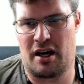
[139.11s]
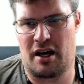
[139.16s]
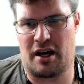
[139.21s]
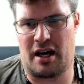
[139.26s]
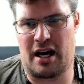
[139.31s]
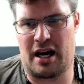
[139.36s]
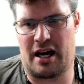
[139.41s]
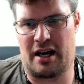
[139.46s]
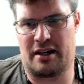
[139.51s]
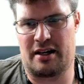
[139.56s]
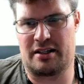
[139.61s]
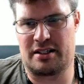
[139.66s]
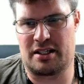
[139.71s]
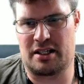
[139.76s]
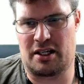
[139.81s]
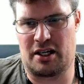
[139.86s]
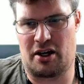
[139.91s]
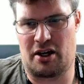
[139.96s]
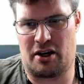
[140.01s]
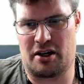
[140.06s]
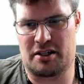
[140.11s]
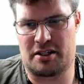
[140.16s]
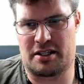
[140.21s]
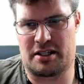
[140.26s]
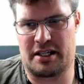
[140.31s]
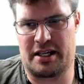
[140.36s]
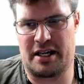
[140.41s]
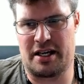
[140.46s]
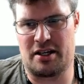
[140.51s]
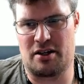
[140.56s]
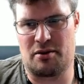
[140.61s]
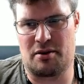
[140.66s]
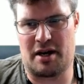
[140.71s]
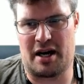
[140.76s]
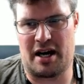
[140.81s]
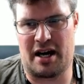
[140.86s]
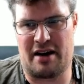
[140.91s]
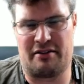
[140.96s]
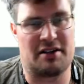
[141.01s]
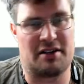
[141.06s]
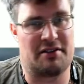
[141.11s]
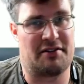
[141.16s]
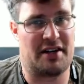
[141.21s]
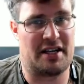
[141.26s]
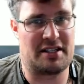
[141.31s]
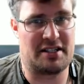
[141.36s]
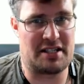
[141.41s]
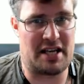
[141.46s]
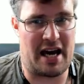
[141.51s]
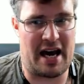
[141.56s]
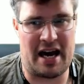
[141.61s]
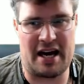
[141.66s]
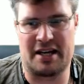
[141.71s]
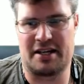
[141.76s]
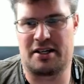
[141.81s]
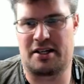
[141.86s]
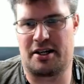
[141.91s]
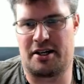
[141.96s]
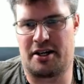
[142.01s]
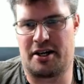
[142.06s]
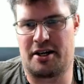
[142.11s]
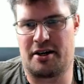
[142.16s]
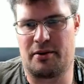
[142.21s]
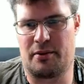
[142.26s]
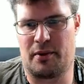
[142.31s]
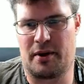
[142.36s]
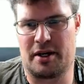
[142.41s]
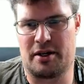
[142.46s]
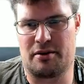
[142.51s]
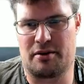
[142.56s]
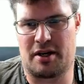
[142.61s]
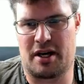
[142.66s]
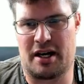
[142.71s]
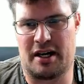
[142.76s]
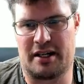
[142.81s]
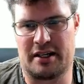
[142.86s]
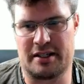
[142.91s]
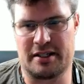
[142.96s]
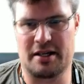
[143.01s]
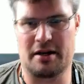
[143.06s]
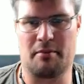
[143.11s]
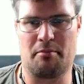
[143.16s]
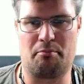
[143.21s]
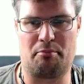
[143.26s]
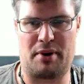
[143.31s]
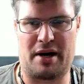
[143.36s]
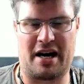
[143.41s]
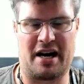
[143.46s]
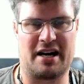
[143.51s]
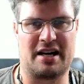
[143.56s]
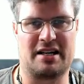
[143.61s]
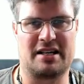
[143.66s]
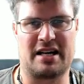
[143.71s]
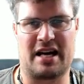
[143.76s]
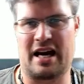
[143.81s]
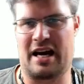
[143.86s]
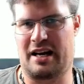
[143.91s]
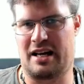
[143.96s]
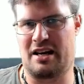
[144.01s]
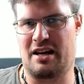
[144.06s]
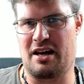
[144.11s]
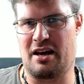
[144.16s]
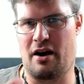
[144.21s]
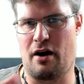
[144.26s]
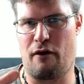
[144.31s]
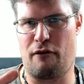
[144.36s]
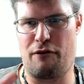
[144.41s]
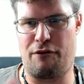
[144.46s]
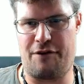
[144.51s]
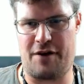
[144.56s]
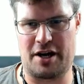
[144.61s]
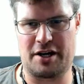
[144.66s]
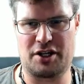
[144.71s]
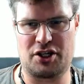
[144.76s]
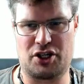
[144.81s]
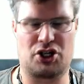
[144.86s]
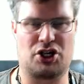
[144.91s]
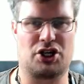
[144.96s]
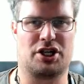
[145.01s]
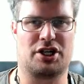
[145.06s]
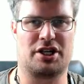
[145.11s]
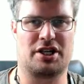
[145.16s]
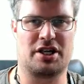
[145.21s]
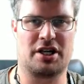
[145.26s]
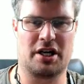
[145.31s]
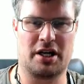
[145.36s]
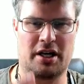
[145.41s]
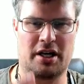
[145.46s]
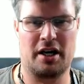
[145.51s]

And lastly, you have an event handler where you can bind any function